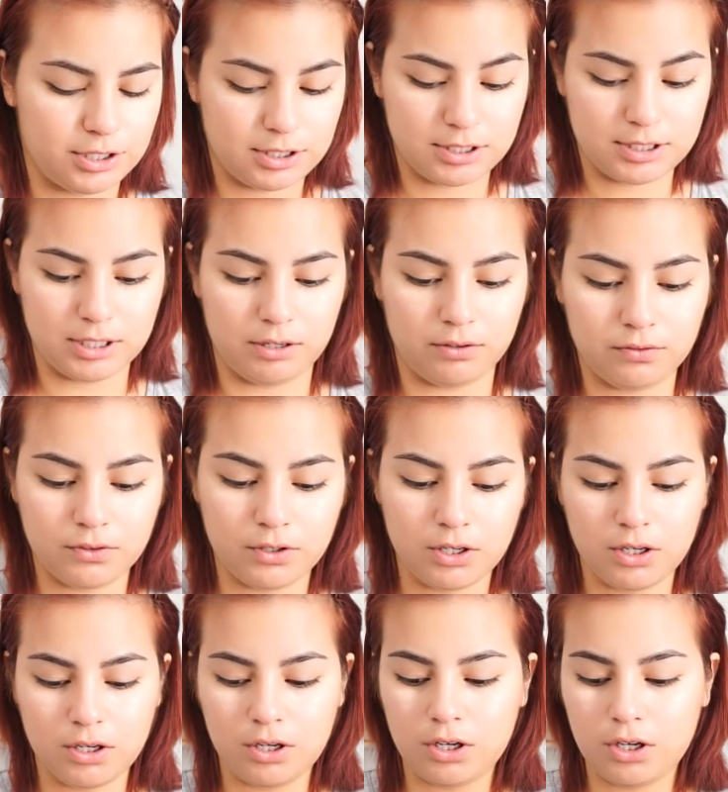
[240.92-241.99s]
itself.
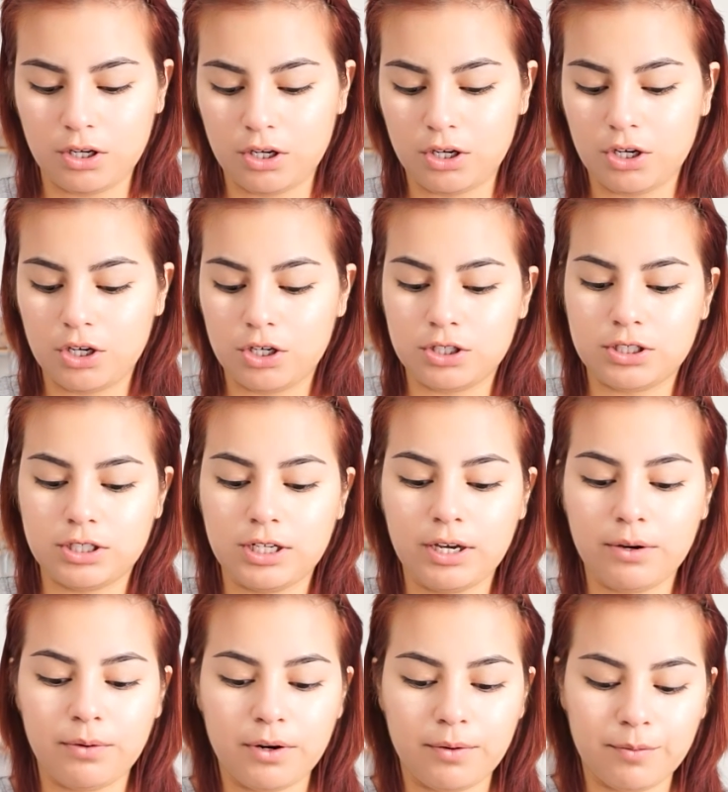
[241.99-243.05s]
So
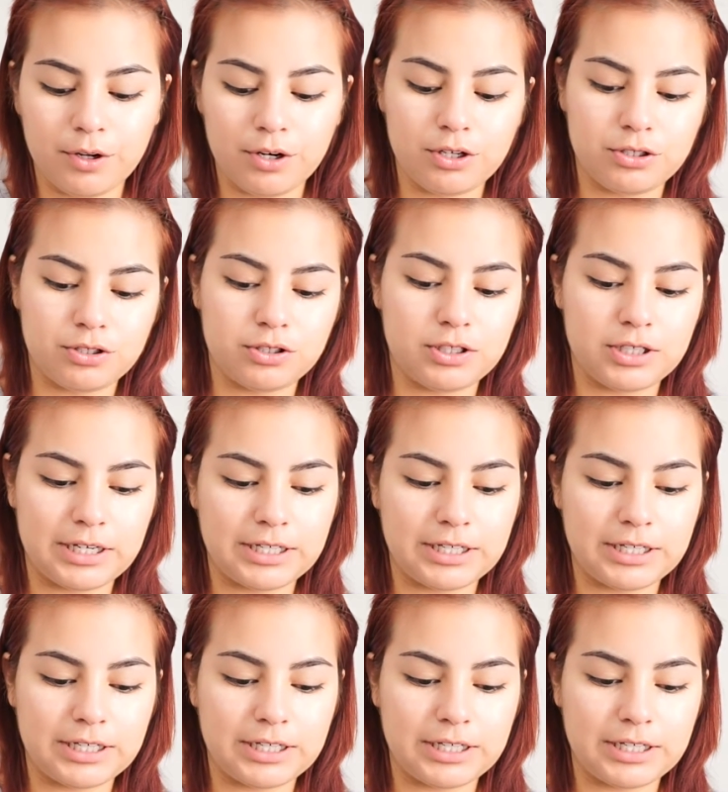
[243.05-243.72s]
now what I'm going to do